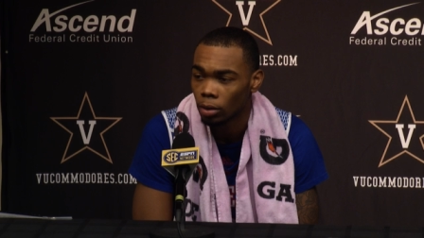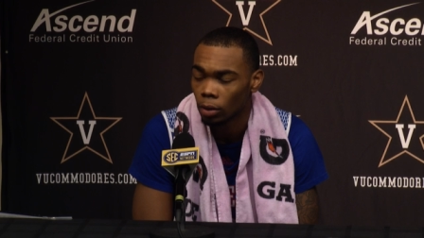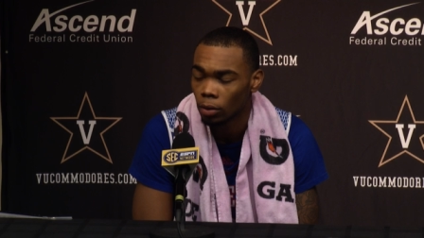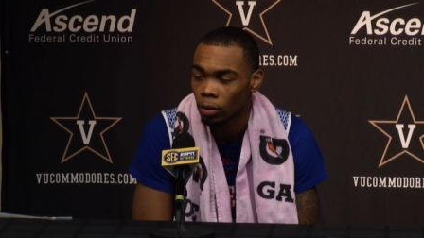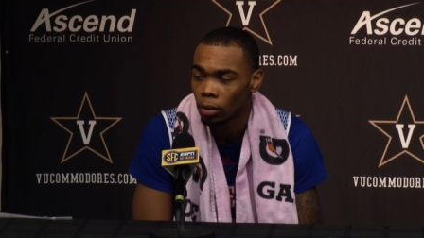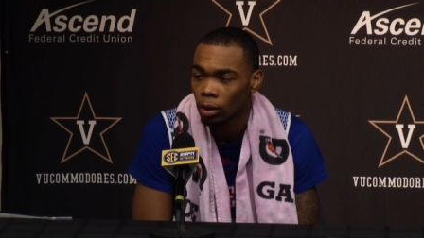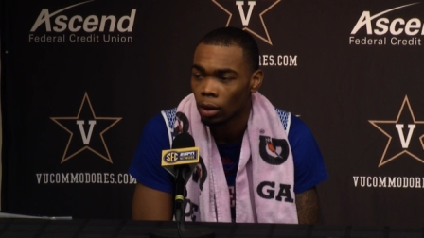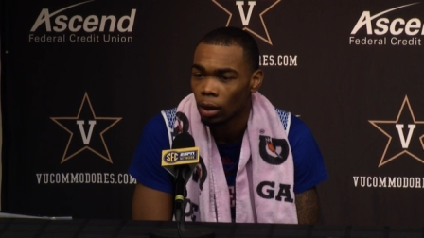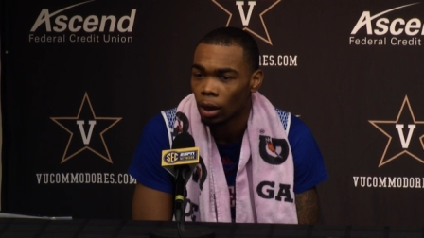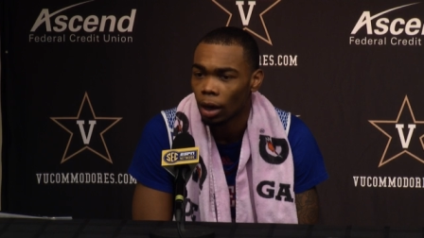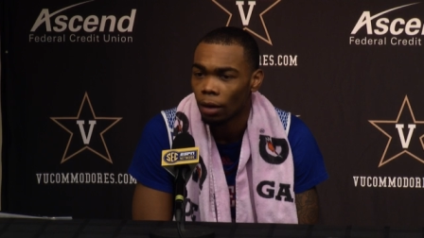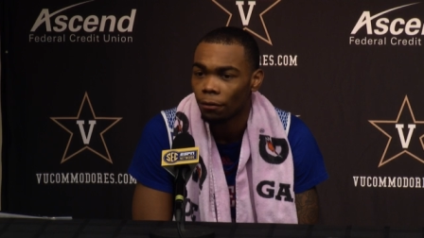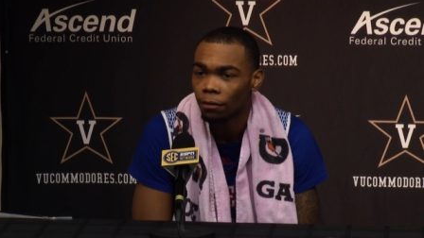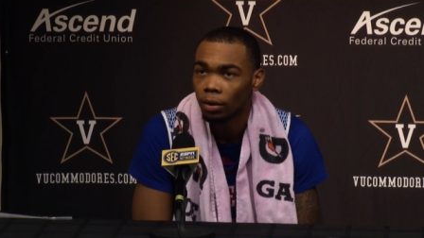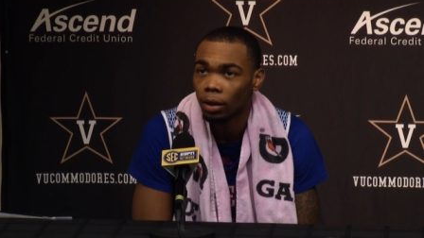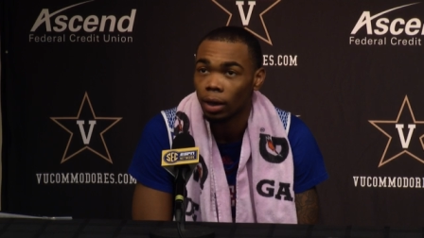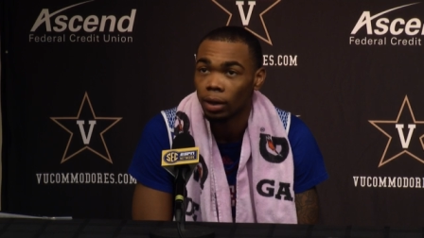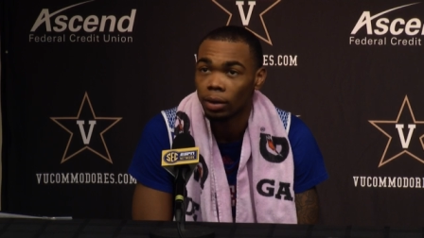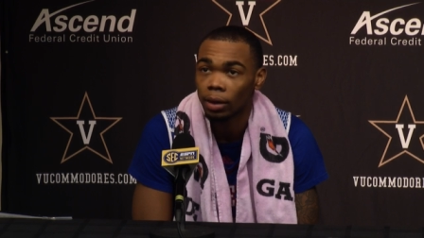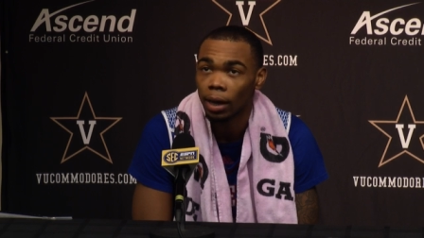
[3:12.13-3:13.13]
So I
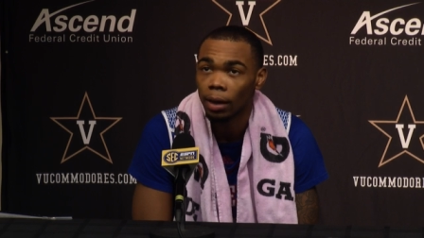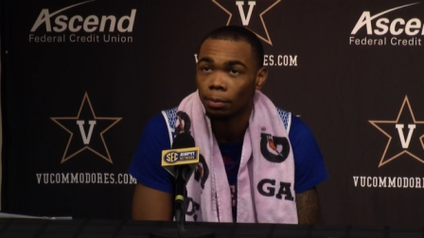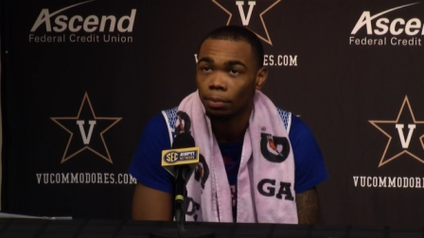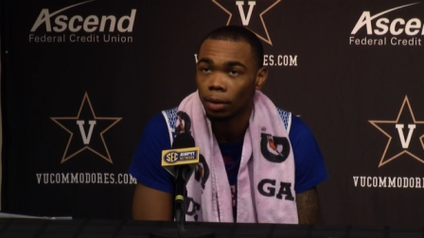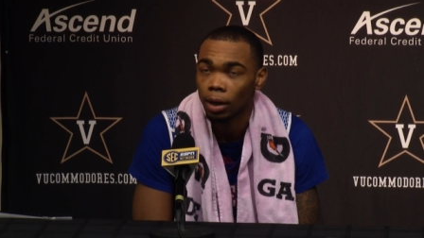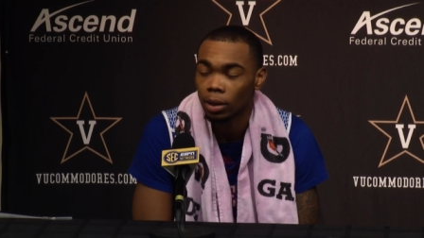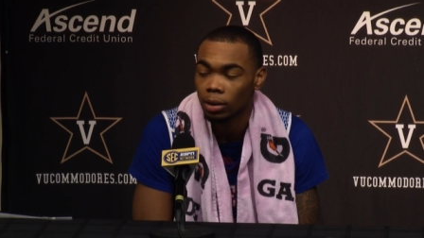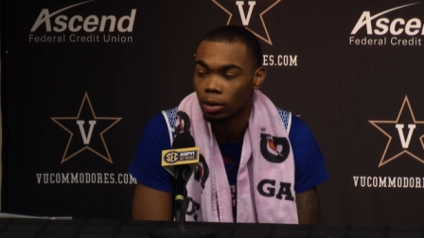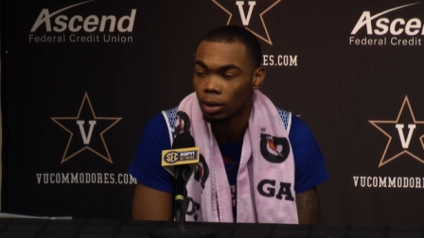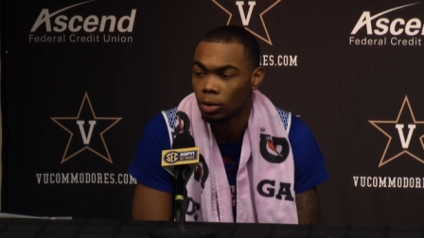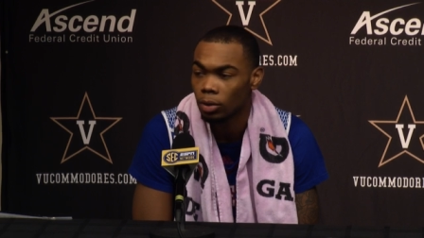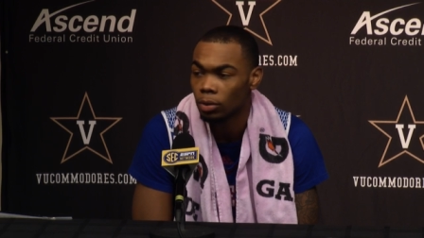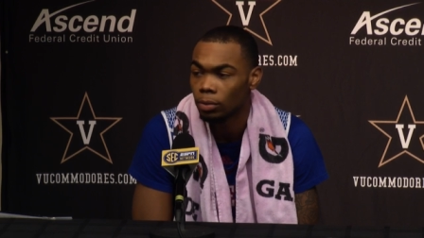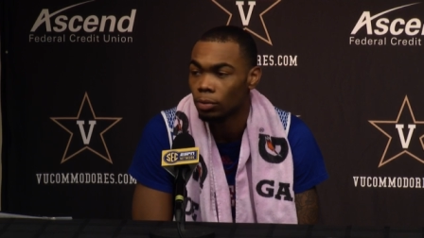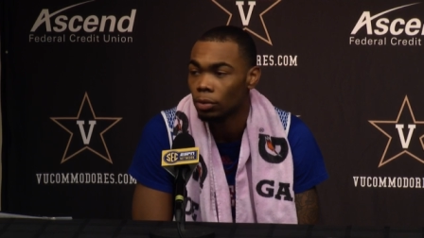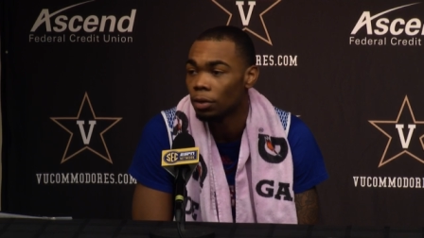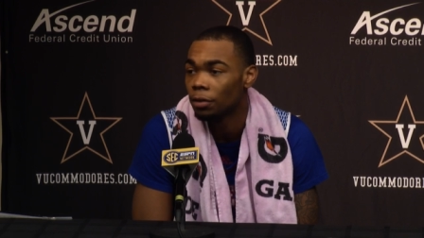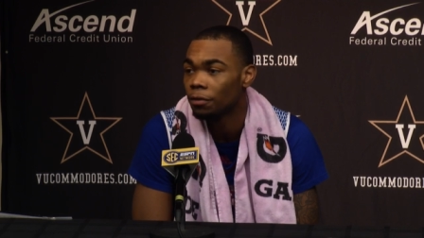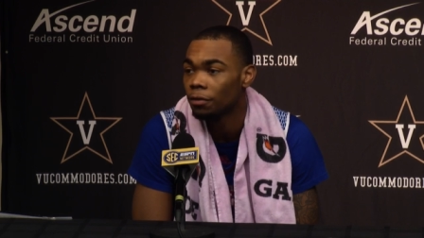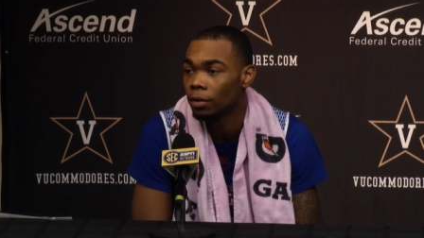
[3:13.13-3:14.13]
feel like that process was
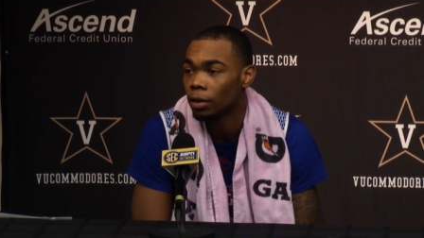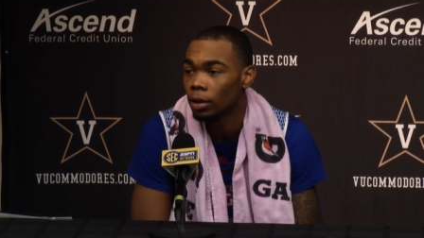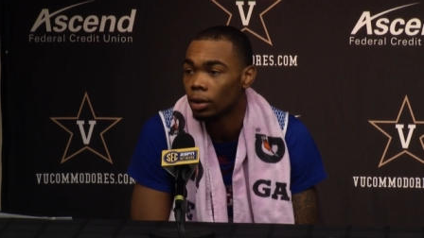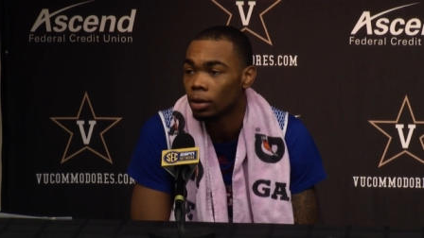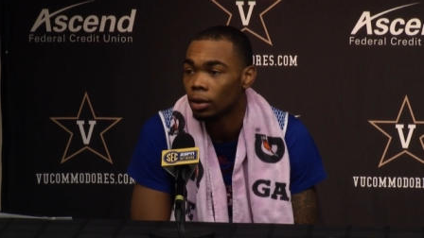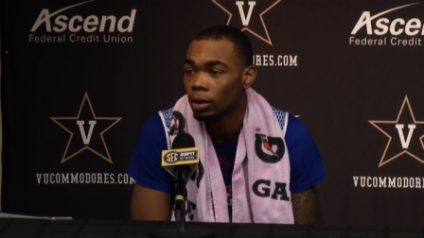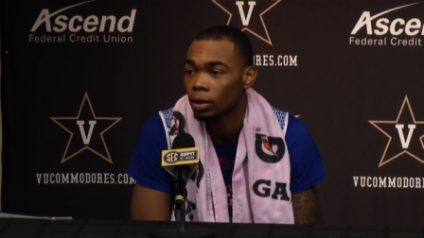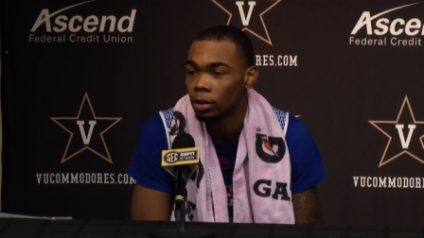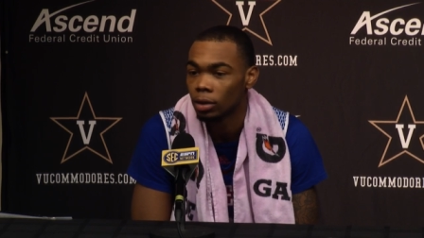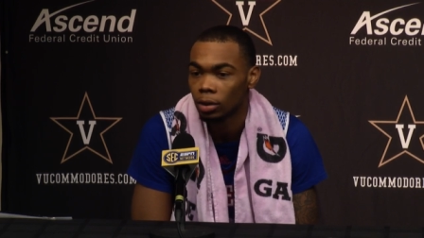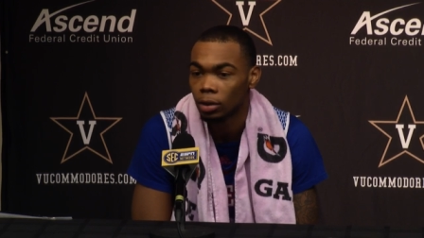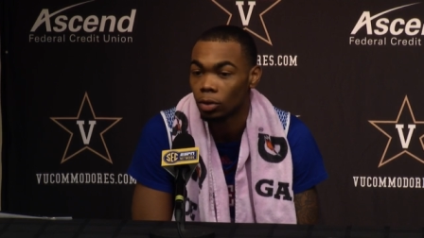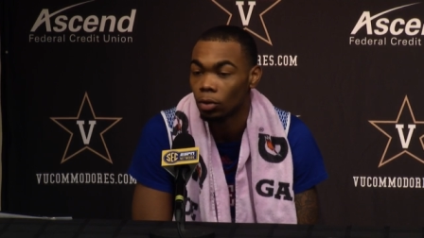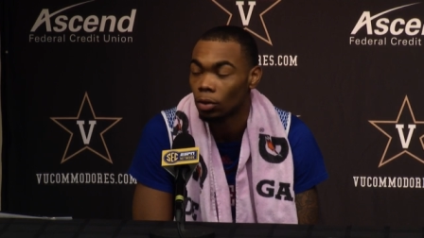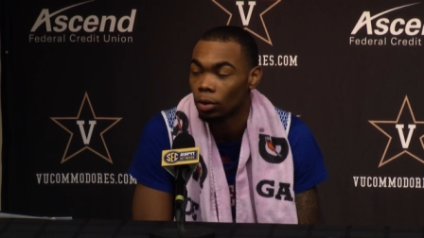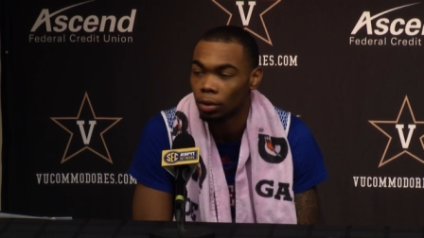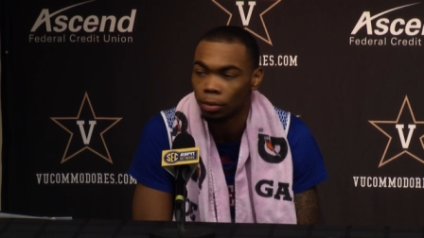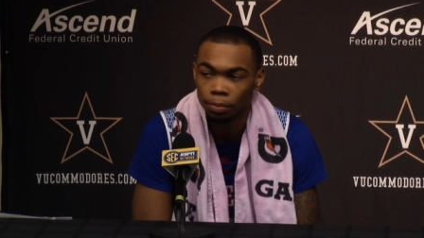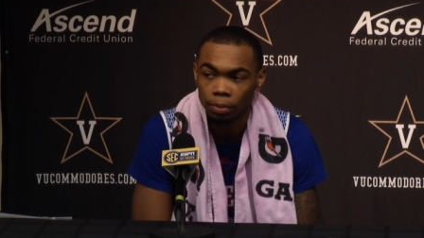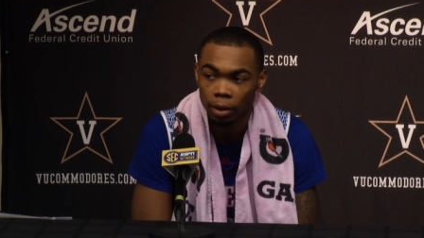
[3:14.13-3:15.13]
more fun than just
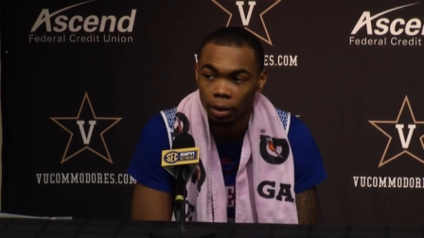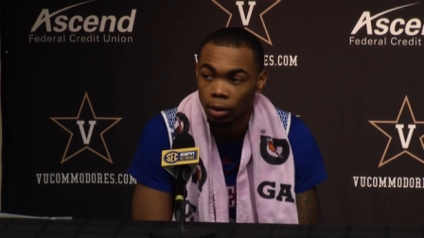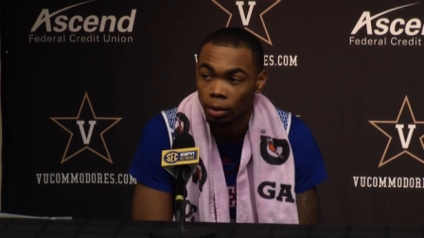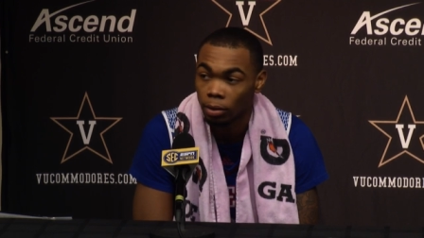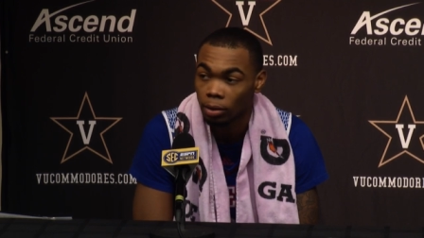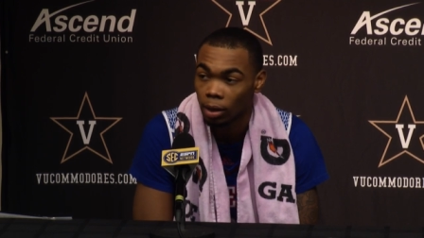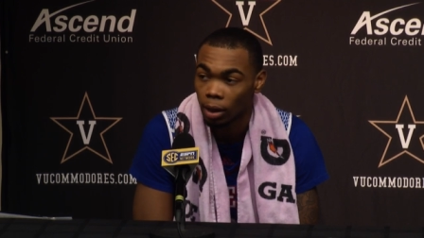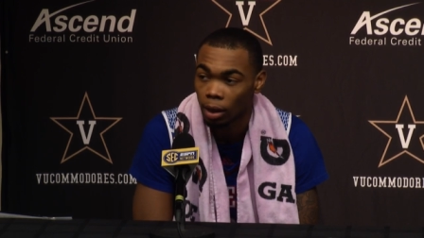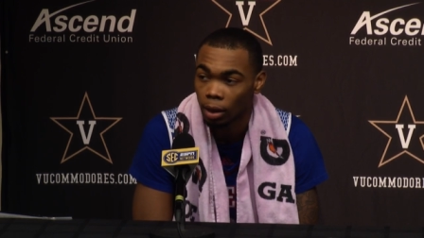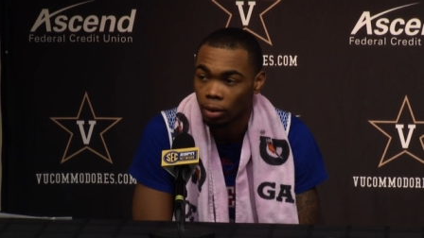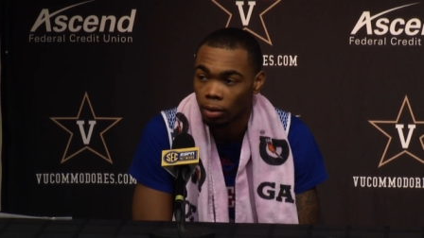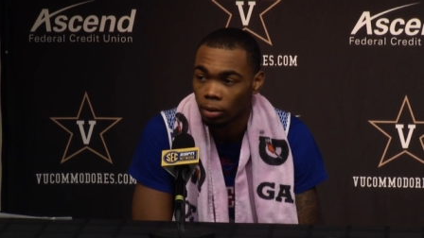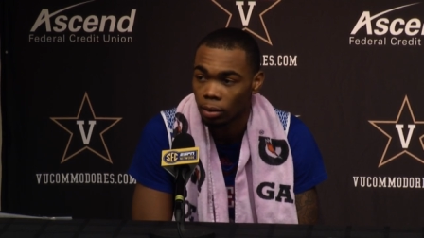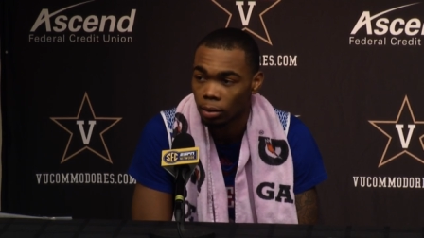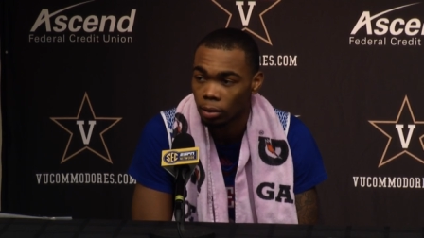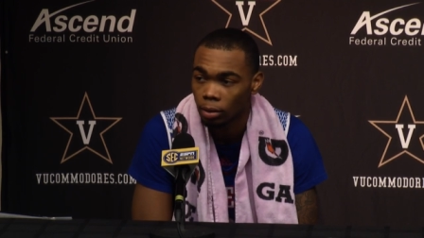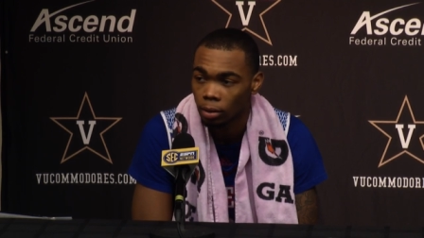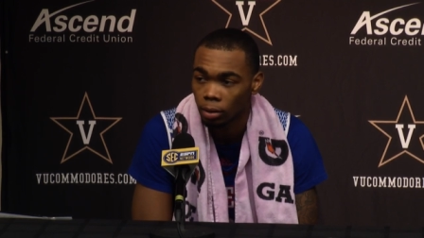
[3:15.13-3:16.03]
going to play those guys.